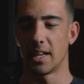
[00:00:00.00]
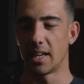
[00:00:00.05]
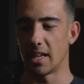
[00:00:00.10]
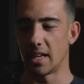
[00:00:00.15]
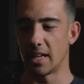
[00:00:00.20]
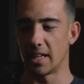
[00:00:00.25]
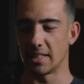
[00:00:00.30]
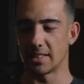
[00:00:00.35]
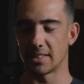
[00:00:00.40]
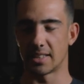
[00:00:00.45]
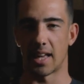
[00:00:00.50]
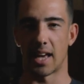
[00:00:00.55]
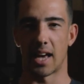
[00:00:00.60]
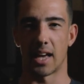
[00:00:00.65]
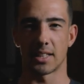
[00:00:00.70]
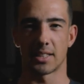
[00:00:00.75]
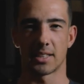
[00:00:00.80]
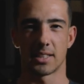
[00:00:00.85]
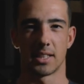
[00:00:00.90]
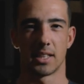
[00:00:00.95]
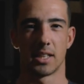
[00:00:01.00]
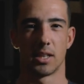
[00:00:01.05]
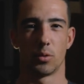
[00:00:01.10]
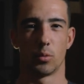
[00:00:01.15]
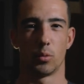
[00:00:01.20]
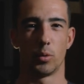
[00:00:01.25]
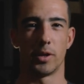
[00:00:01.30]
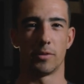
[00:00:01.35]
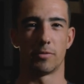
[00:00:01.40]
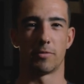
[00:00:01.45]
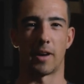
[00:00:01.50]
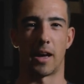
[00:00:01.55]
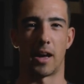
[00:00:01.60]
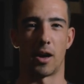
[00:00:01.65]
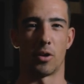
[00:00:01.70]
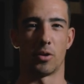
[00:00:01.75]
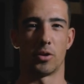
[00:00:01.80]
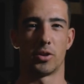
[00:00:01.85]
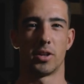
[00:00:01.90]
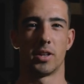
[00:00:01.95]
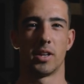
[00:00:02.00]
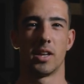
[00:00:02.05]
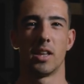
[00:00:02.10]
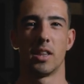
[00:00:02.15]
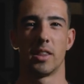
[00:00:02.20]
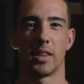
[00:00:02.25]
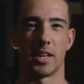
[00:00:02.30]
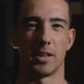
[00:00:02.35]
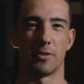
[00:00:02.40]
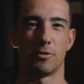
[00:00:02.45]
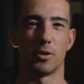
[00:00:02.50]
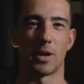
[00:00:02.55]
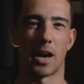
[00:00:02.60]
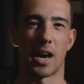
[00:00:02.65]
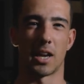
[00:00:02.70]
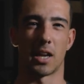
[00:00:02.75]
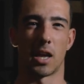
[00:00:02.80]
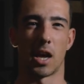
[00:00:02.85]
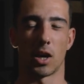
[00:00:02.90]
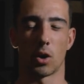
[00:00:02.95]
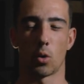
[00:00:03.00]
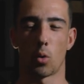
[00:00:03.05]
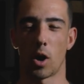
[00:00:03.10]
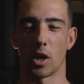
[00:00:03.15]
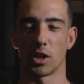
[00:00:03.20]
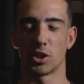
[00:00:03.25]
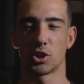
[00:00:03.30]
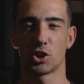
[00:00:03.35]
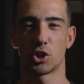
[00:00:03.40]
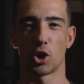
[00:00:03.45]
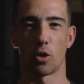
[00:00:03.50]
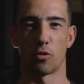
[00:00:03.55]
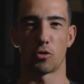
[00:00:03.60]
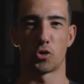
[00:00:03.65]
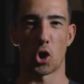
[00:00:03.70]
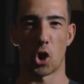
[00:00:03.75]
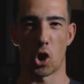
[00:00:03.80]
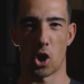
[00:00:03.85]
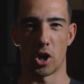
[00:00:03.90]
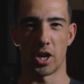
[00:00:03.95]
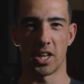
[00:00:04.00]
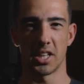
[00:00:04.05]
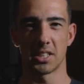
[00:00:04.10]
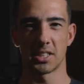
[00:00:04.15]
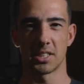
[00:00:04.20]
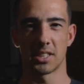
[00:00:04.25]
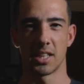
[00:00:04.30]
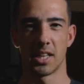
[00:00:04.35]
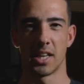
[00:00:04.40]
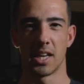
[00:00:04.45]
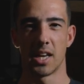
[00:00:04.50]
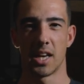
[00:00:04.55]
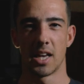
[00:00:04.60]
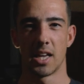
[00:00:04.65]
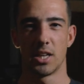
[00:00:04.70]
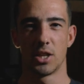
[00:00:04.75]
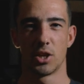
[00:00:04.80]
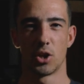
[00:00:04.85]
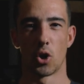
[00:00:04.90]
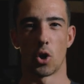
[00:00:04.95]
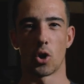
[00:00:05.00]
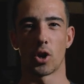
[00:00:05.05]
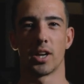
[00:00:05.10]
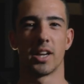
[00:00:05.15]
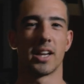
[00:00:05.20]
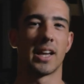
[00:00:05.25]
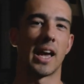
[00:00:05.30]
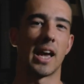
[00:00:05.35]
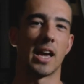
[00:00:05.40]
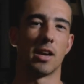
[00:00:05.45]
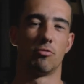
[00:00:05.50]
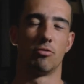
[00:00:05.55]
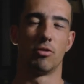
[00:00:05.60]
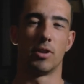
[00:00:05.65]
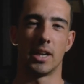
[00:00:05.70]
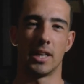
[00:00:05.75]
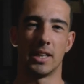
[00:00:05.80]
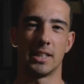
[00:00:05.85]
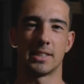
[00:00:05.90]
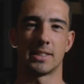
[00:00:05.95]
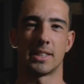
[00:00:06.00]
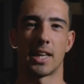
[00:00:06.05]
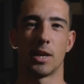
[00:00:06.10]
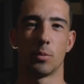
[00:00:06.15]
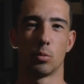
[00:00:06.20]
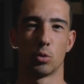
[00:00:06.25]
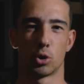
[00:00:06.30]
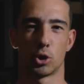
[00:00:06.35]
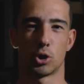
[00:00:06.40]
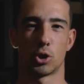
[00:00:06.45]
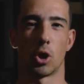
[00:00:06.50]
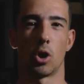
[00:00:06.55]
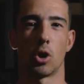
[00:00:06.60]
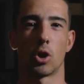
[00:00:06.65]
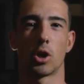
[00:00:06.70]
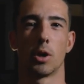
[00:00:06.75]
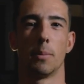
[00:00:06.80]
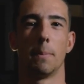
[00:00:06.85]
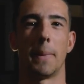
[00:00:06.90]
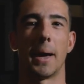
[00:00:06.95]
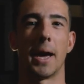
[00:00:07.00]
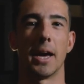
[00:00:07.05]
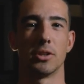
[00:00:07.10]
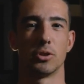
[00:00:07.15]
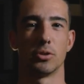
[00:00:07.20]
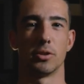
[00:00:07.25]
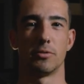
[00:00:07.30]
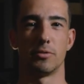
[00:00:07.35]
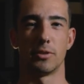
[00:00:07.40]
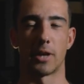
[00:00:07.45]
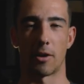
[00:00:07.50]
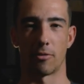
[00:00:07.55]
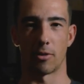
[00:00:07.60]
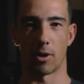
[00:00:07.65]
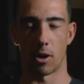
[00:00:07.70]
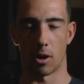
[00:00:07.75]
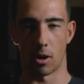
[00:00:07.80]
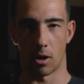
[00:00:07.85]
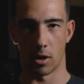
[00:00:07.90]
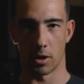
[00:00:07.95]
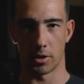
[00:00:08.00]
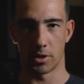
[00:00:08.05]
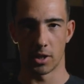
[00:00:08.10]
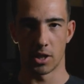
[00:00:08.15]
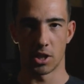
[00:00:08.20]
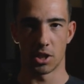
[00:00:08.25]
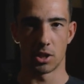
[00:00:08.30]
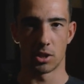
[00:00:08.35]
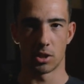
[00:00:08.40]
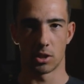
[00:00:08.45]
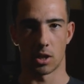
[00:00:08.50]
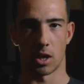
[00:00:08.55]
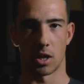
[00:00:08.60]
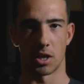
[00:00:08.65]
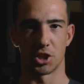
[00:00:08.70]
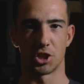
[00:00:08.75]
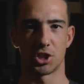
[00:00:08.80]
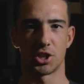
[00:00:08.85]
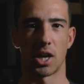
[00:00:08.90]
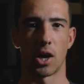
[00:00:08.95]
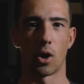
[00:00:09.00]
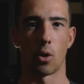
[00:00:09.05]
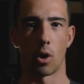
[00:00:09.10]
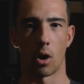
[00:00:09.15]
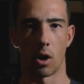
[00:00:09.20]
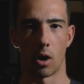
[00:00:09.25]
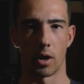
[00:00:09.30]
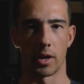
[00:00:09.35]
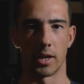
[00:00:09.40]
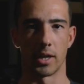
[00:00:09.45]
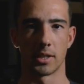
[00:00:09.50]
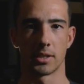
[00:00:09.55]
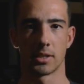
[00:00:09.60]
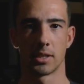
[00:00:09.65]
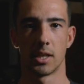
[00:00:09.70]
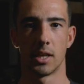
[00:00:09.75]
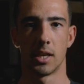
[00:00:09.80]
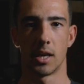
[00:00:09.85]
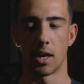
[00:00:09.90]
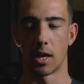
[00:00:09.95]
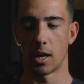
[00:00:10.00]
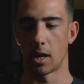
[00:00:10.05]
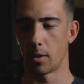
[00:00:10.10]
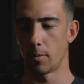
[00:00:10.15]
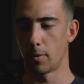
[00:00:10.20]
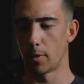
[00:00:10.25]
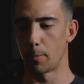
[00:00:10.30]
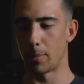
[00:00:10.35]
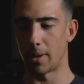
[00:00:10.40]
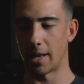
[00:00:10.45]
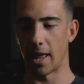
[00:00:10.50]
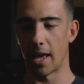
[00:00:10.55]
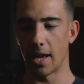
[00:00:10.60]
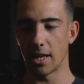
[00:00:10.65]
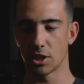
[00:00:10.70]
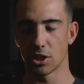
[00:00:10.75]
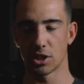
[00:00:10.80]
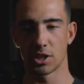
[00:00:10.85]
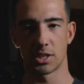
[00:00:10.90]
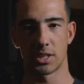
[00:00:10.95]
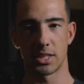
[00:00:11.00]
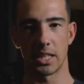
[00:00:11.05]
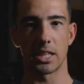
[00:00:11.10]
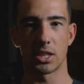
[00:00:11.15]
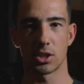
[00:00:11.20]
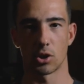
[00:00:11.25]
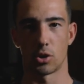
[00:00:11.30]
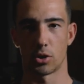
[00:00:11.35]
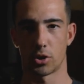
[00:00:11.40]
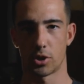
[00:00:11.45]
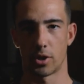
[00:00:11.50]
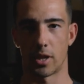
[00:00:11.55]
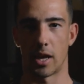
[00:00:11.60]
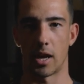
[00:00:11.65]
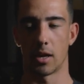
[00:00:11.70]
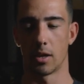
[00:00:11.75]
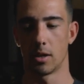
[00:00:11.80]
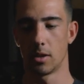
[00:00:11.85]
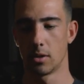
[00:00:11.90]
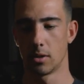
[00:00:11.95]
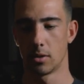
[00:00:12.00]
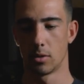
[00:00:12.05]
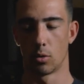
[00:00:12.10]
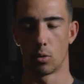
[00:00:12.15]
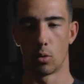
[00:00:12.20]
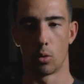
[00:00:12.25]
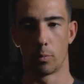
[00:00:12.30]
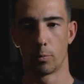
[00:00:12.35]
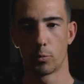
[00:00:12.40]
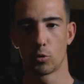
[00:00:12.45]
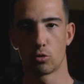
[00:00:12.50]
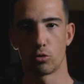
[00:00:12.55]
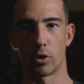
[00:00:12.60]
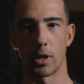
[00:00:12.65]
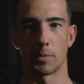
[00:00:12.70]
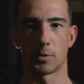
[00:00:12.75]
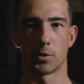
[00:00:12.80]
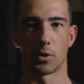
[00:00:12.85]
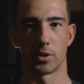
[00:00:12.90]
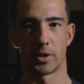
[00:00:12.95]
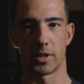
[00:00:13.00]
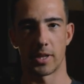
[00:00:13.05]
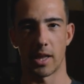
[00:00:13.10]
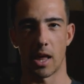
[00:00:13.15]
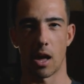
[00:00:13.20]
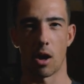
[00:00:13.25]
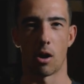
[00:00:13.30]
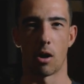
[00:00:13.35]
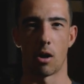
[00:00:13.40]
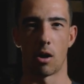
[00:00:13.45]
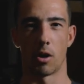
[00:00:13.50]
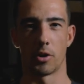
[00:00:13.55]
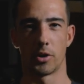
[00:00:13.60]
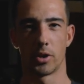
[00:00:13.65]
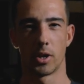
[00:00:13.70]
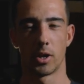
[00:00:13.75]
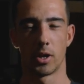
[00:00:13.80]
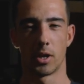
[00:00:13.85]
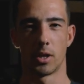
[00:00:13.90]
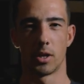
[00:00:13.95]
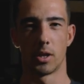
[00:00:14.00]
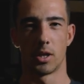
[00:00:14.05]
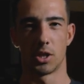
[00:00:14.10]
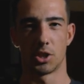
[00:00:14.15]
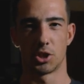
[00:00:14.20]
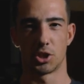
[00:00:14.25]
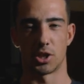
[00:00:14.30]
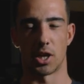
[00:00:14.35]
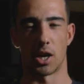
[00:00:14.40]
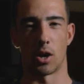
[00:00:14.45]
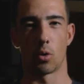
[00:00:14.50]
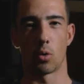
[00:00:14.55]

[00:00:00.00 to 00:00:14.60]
is that we found that if you had like quite a soft harness, you're not going to get a really stable shot compared to if you have a hard kind of shell harness. The plate just sticks onto that, or grips onto that hard shell